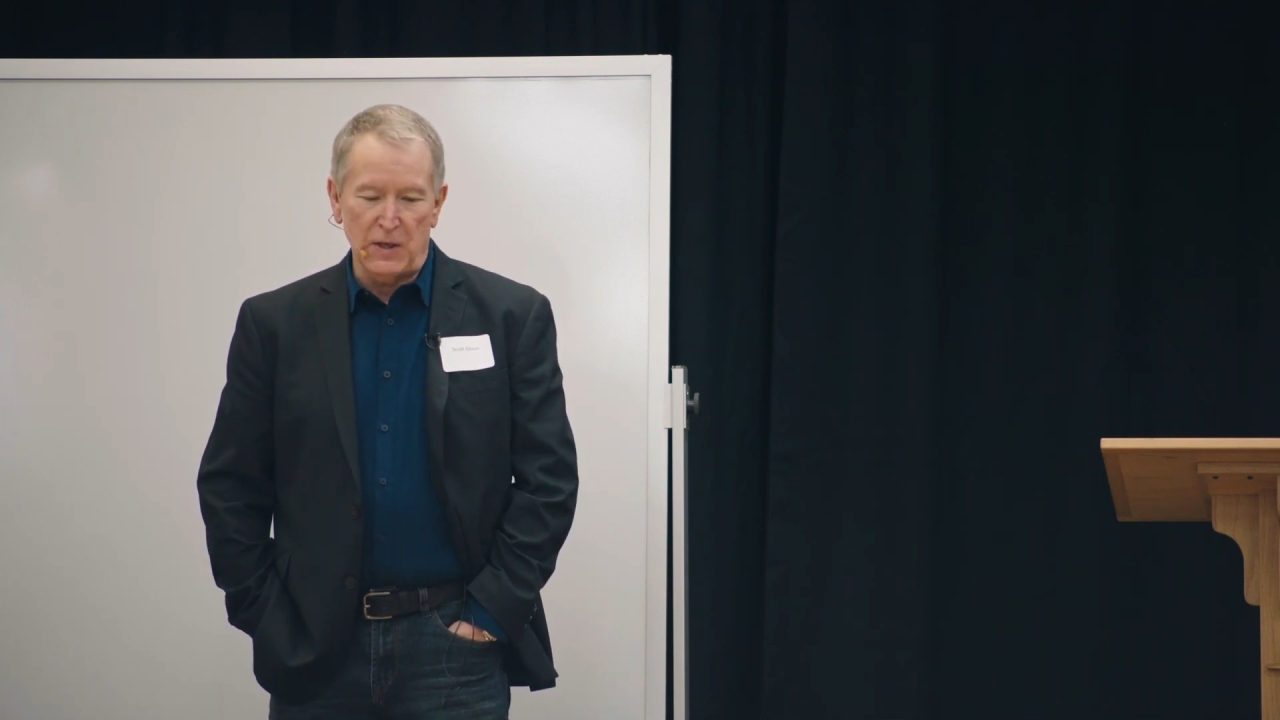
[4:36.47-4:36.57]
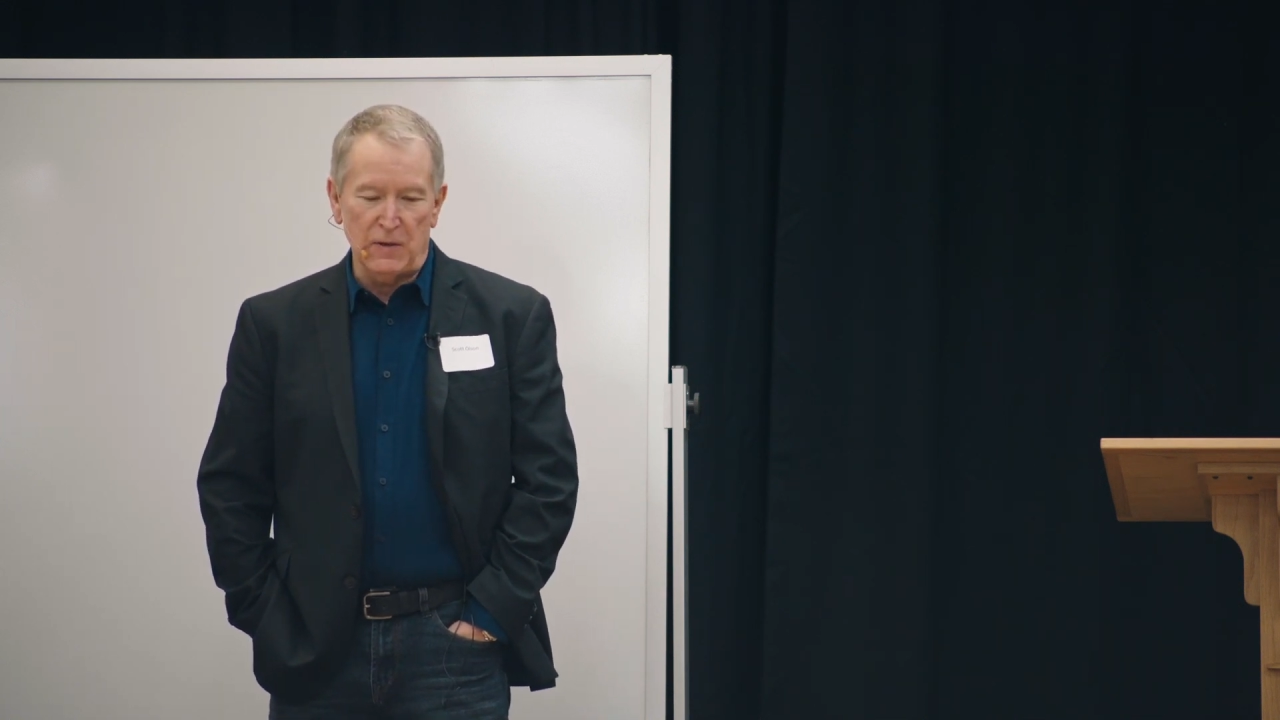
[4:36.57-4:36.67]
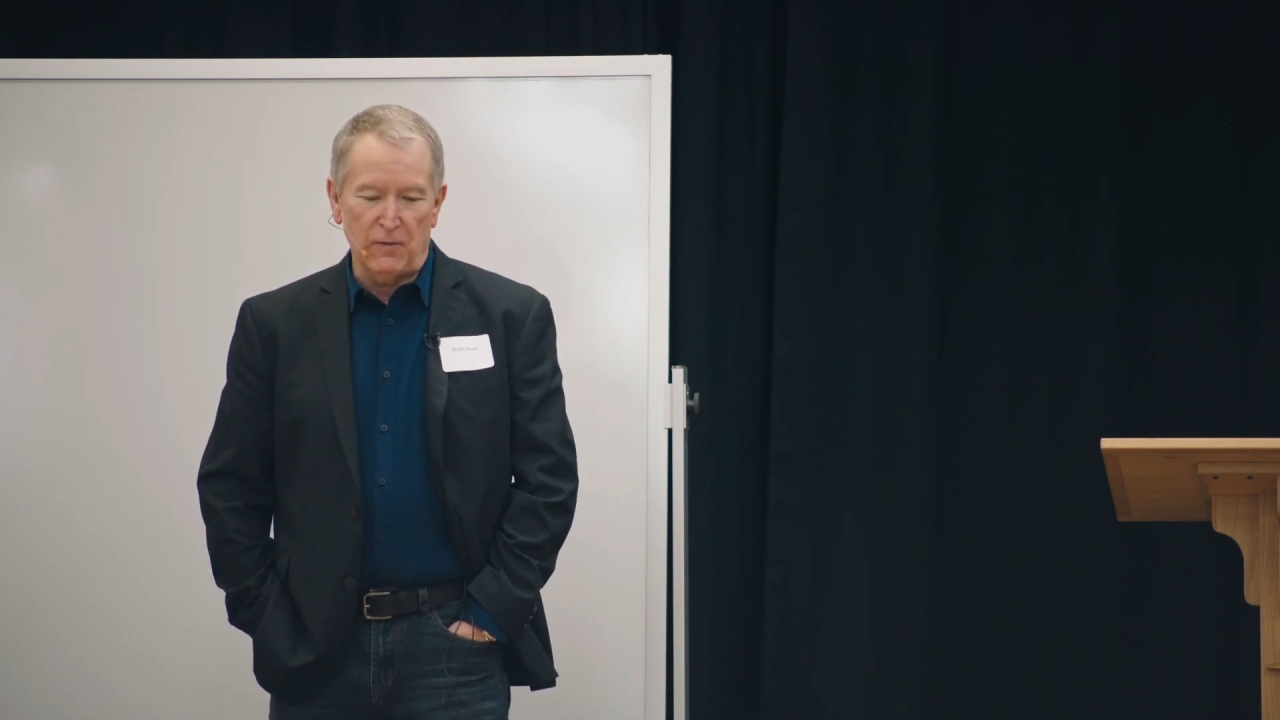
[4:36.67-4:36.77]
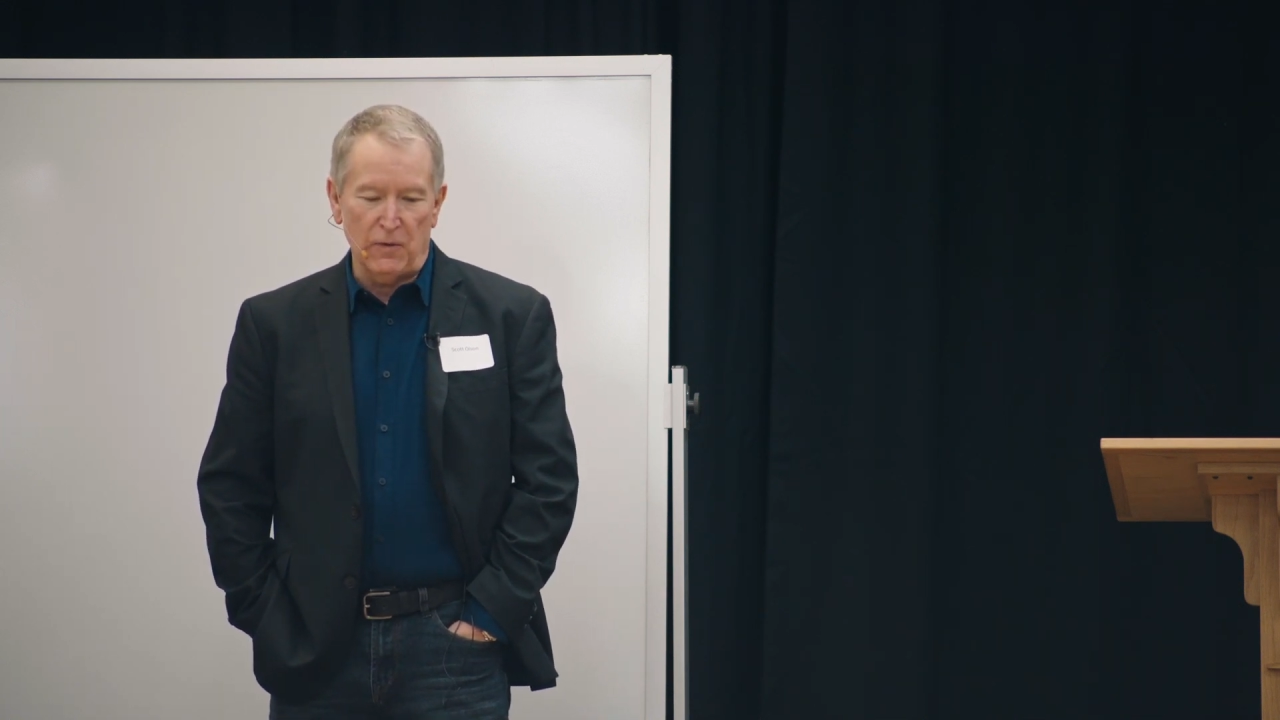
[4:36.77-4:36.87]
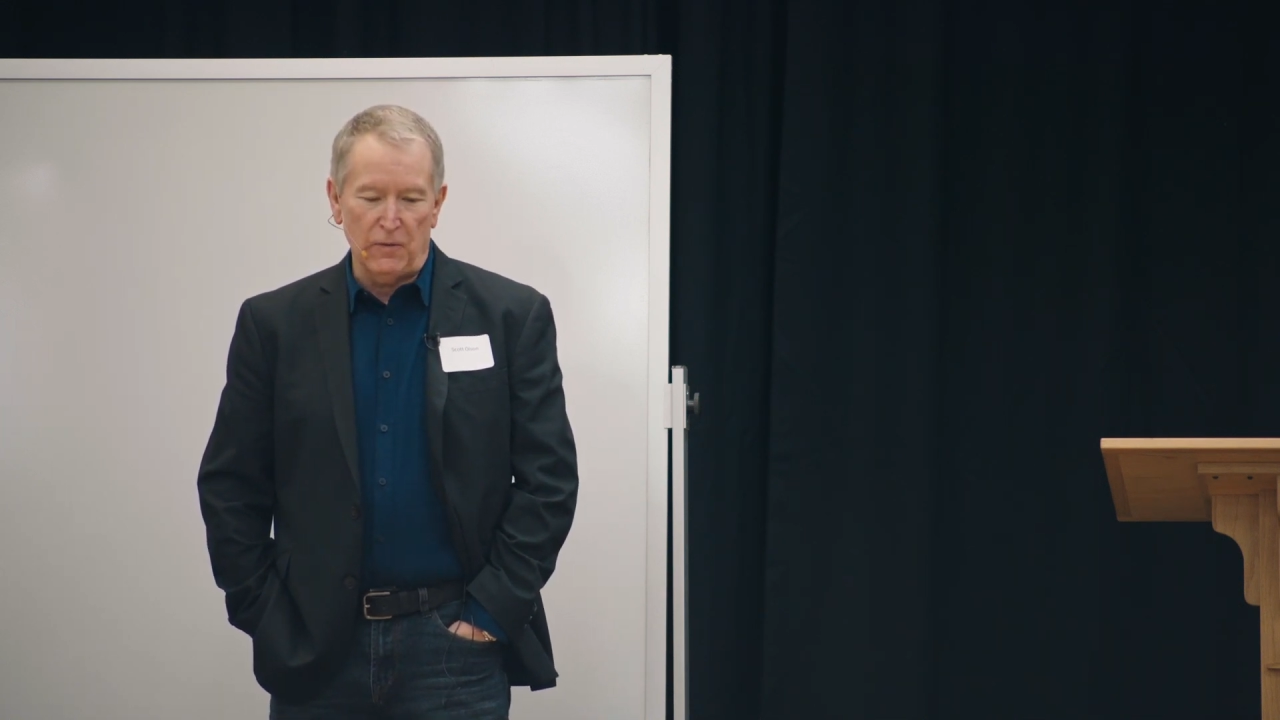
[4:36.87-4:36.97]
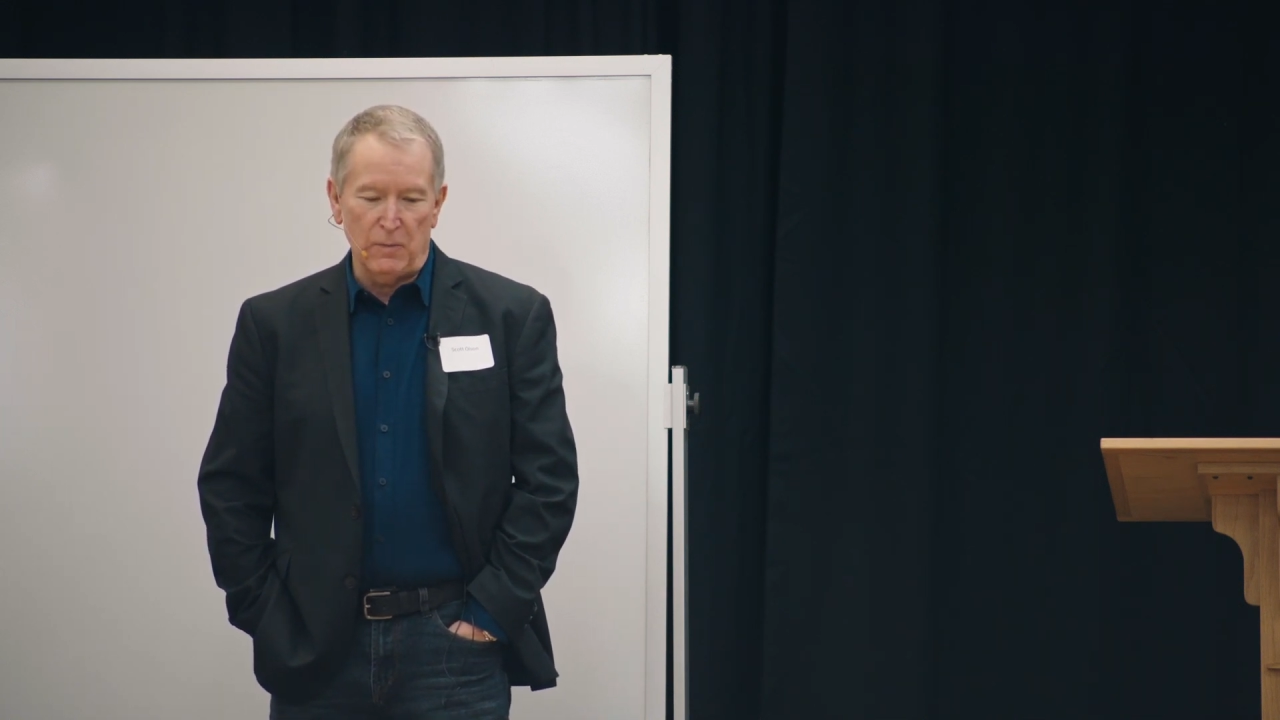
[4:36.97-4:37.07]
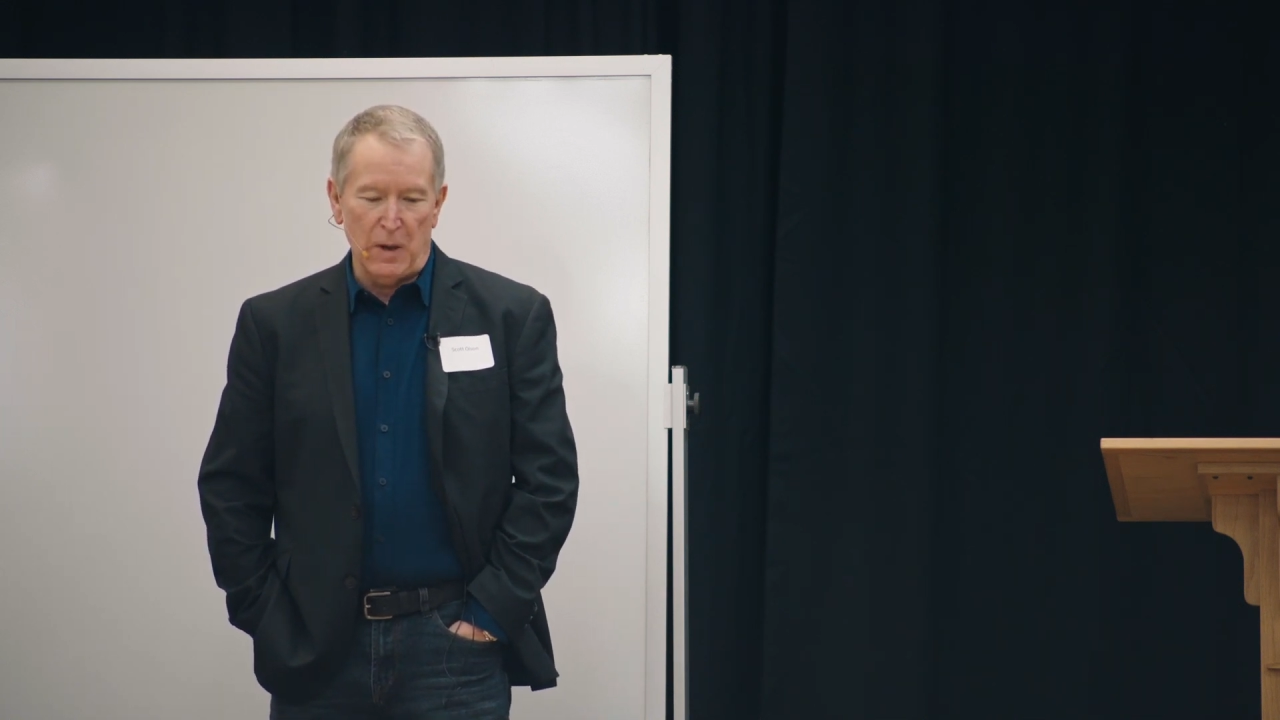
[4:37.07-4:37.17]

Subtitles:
thing for